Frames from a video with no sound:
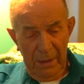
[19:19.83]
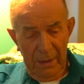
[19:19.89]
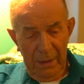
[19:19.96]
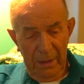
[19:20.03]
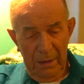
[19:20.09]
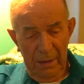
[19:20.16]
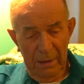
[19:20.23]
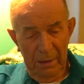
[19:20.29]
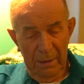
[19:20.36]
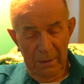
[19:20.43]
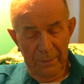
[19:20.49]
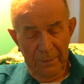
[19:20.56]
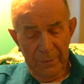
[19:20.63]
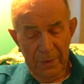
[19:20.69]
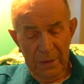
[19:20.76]
And
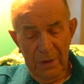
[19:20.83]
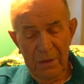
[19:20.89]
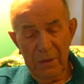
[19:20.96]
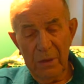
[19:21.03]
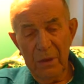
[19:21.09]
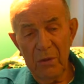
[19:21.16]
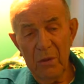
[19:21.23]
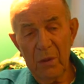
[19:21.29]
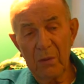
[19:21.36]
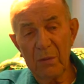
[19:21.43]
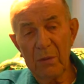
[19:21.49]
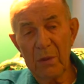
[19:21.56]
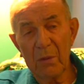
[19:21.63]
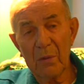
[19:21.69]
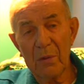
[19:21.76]
he said, hey, Joe, where
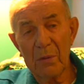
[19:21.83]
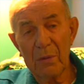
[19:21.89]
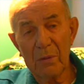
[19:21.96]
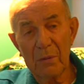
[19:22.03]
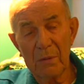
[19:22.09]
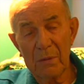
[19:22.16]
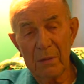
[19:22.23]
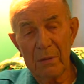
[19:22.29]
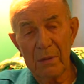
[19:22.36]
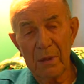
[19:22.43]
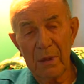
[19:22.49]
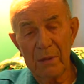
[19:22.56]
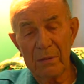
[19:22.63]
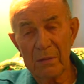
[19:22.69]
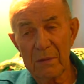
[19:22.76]
are you going?
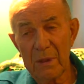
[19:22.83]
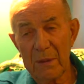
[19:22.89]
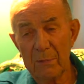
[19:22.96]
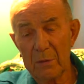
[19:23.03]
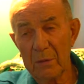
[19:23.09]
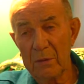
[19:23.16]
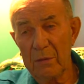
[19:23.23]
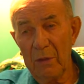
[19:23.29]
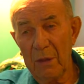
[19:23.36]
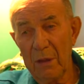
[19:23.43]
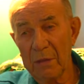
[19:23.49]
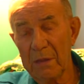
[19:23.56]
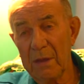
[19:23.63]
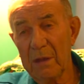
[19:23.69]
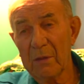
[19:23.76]
I said, I'm going to
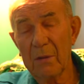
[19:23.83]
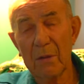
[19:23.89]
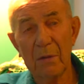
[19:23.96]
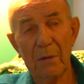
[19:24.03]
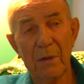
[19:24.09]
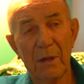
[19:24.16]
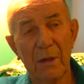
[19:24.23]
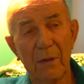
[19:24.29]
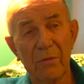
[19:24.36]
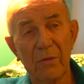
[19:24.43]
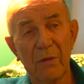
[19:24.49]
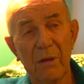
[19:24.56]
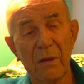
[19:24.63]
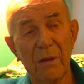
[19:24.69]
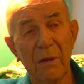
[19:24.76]
knock that coal down. It's
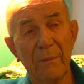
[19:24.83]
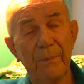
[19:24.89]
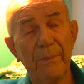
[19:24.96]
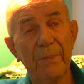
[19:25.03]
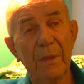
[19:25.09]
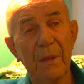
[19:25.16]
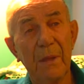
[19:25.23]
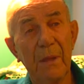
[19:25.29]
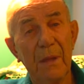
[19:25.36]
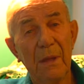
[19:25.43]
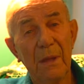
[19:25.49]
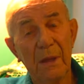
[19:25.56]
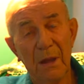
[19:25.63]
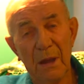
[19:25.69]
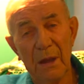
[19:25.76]
hung up.
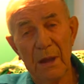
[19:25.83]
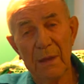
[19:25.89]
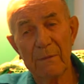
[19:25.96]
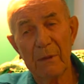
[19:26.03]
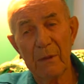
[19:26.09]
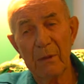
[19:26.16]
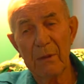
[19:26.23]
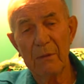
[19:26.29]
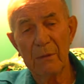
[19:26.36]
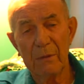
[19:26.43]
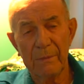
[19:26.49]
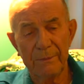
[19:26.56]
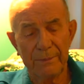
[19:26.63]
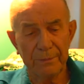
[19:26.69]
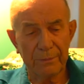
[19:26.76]
Leave alone.
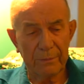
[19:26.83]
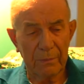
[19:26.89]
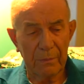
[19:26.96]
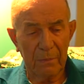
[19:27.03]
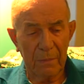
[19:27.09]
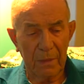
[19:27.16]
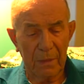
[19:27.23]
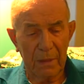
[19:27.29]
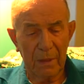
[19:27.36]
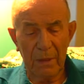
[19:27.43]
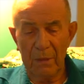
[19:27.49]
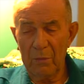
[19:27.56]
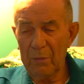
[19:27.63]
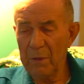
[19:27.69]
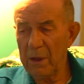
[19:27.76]

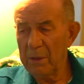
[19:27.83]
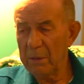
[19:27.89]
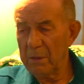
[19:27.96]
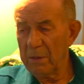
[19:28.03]
What?